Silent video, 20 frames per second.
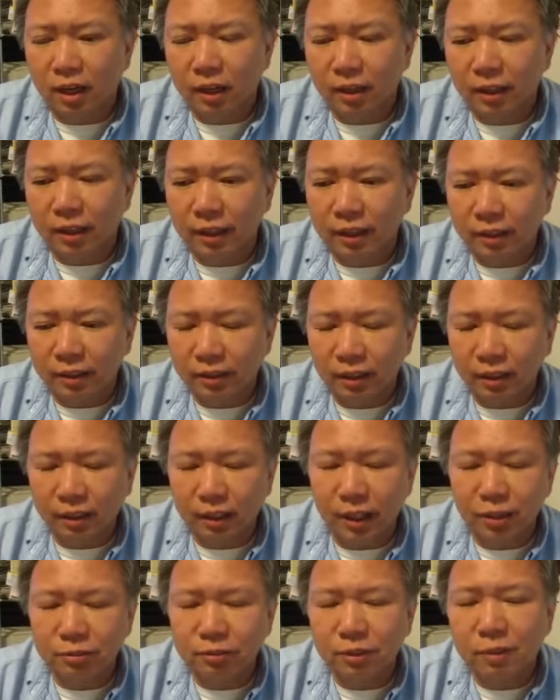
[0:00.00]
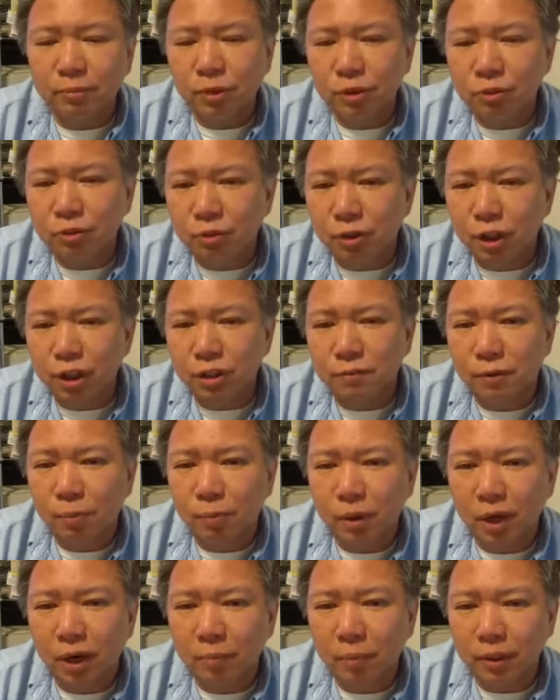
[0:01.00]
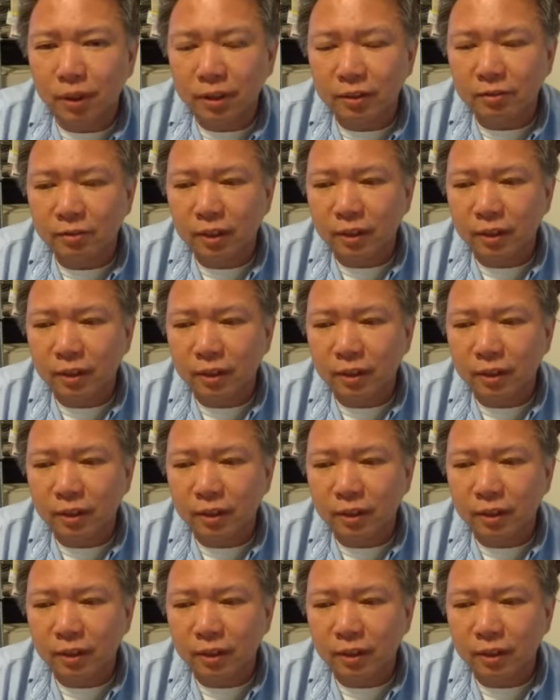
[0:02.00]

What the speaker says: It allows them to search for properties